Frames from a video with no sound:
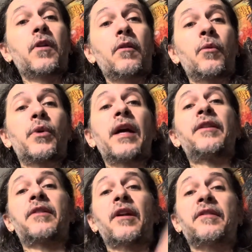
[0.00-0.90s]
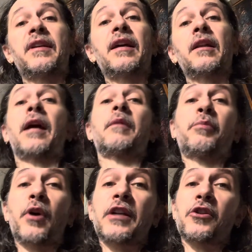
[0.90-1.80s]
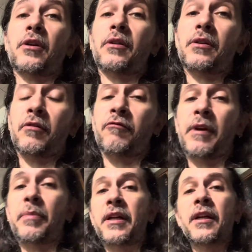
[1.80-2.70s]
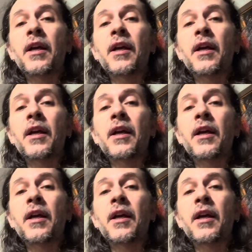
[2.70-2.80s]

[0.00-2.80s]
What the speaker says: Okay, this doesn't take a lot of pressure to rip it,